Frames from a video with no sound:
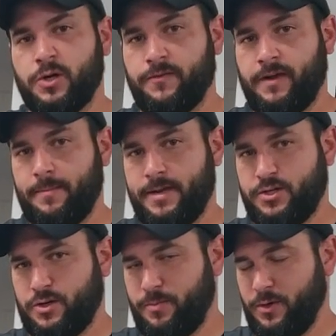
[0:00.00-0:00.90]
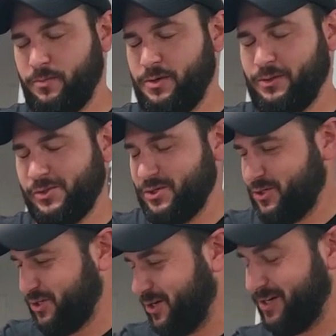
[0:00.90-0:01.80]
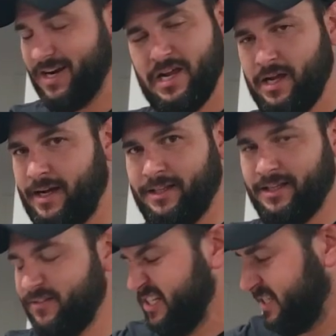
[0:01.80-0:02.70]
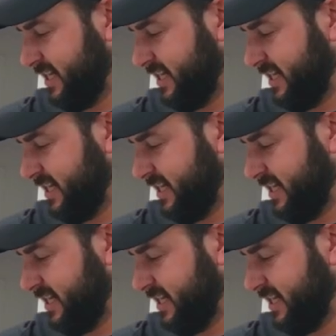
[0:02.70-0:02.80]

certified master boat builder shirt. I love these